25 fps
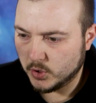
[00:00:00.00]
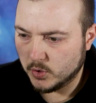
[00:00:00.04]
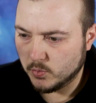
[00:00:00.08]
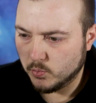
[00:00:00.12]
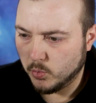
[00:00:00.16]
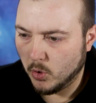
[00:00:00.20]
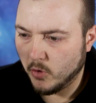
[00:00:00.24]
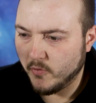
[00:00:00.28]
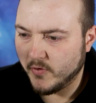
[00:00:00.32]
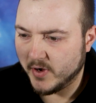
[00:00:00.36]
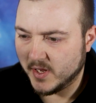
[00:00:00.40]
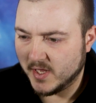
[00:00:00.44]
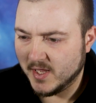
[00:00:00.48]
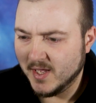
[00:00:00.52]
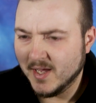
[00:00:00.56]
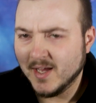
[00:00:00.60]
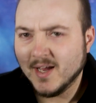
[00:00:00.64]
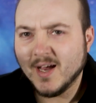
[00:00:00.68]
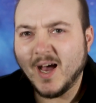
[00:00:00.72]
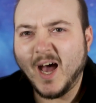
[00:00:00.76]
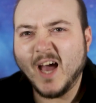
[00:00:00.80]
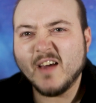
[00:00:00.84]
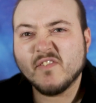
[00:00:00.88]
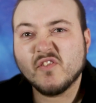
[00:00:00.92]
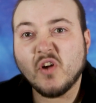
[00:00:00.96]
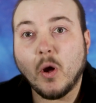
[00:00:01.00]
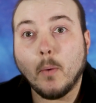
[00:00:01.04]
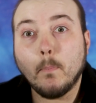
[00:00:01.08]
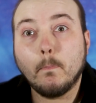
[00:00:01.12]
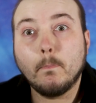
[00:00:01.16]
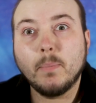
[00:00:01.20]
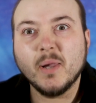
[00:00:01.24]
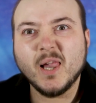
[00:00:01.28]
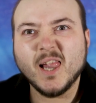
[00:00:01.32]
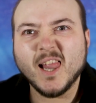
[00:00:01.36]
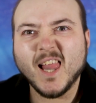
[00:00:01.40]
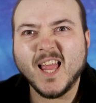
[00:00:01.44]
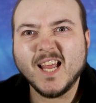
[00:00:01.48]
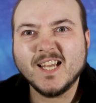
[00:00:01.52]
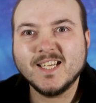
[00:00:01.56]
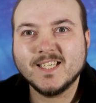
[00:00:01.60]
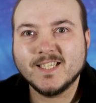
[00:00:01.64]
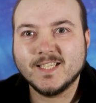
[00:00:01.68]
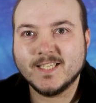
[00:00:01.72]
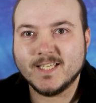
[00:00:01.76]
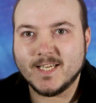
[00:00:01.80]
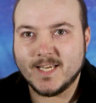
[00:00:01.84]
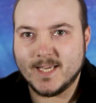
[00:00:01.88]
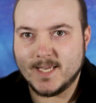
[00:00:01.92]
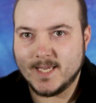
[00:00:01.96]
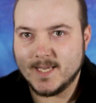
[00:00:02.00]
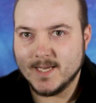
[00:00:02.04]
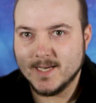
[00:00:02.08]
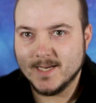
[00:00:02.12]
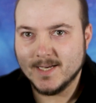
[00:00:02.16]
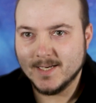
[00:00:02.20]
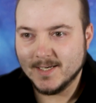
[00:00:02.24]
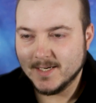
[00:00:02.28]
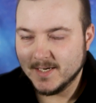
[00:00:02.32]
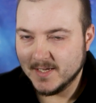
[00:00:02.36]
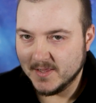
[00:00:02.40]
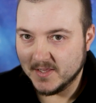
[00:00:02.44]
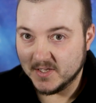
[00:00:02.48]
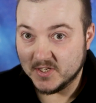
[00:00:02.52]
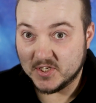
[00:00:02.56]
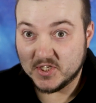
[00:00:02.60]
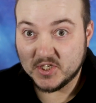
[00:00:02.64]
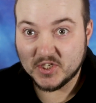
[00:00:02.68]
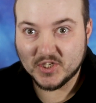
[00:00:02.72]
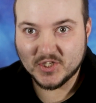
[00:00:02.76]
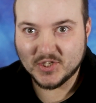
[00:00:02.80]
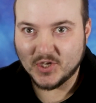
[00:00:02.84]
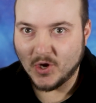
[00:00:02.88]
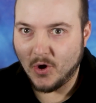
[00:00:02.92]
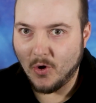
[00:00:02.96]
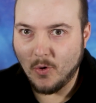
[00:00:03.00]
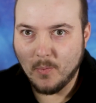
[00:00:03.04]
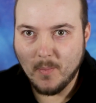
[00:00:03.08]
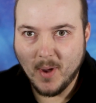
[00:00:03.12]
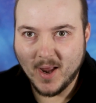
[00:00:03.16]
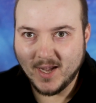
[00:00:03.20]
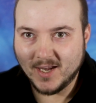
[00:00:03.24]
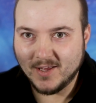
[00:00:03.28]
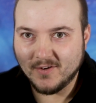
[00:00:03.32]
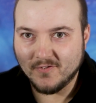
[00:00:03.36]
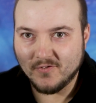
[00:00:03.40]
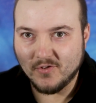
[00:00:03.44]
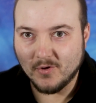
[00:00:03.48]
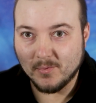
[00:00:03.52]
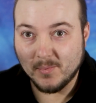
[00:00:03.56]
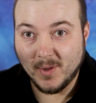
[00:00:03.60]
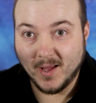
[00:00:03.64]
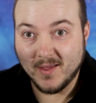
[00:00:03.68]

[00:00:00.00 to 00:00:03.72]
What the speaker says: you worry. I've got plenty. There's so many of them,